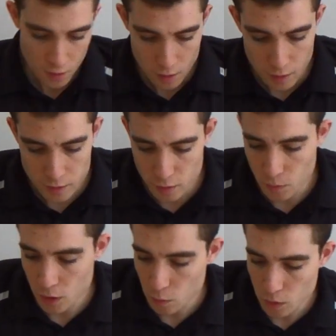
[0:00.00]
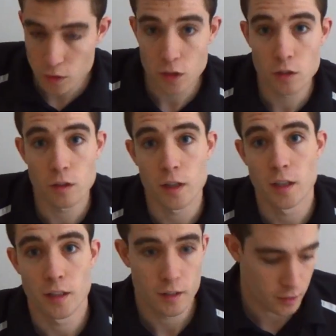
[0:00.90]
Next thing we're going to want to do
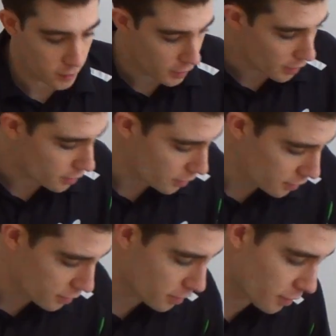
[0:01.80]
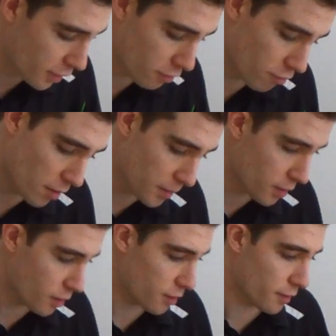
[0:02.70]
is get into these
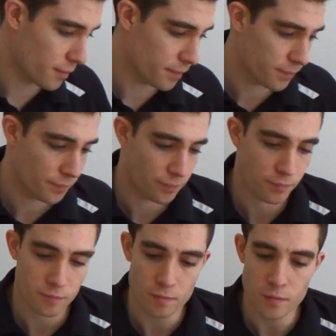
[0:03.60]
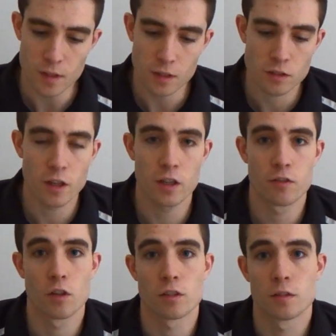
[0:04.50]
rubbers. So here
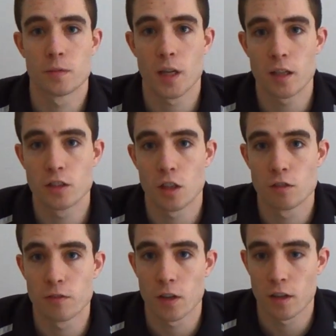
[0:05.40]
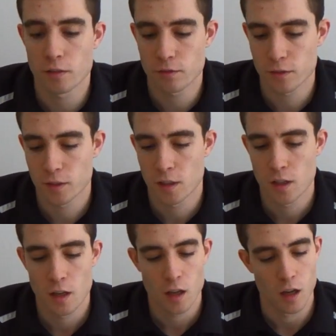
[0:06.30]
I've got some Tenergy 05.
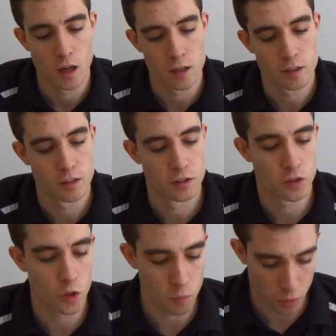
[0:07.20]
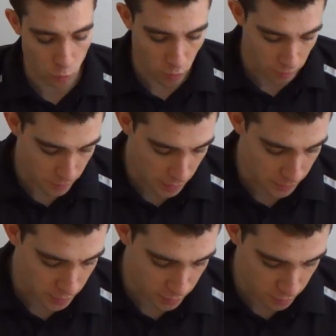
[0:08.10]
This is 2.1
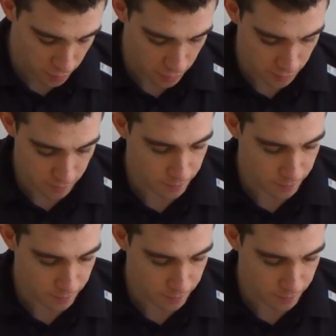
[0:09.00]
millimeters.